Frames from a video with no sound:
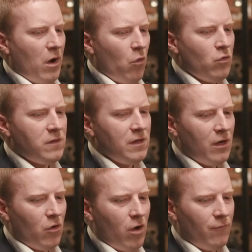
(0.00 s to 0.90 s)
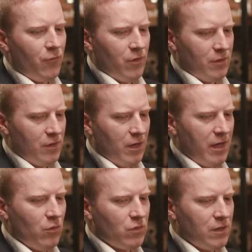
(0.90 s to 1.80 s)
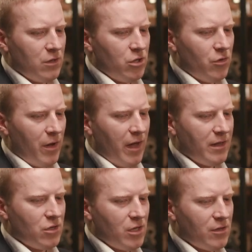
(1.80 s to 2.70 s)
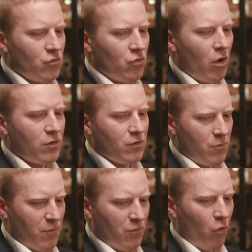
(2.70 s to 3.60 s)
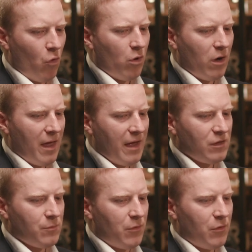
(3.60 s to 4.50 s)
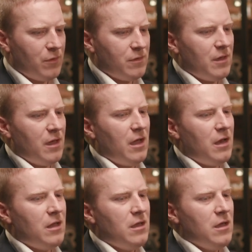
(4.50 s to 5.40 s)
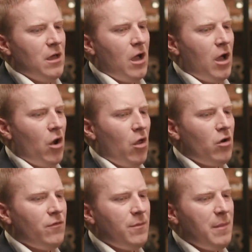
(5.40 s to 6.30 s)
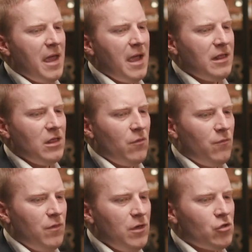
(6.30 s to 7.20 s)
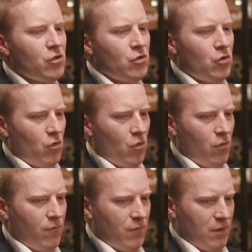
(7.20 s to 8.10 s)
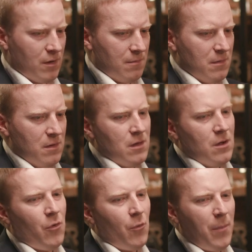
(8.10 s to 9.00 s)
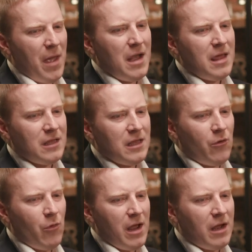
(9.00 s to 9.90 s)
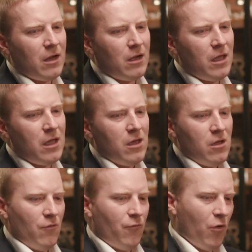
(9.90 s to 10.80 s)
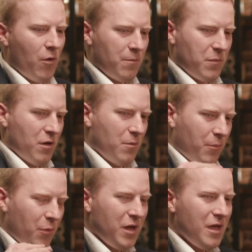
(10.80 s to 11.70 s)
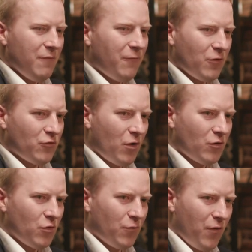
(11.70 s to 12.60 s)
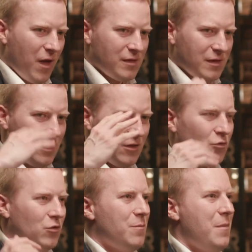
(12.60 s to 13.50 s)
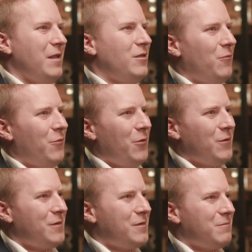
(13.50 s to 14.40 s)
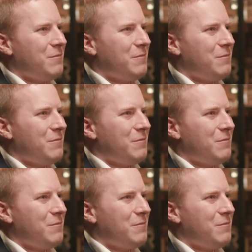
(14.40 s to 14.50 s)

hosting a conference in Lagos, Nigeria, I had the chance to talk to some of the local experts, mm-hmm. and a lot of them had the vision of propelling directly from the pre-infrastructure phase into the metaverse.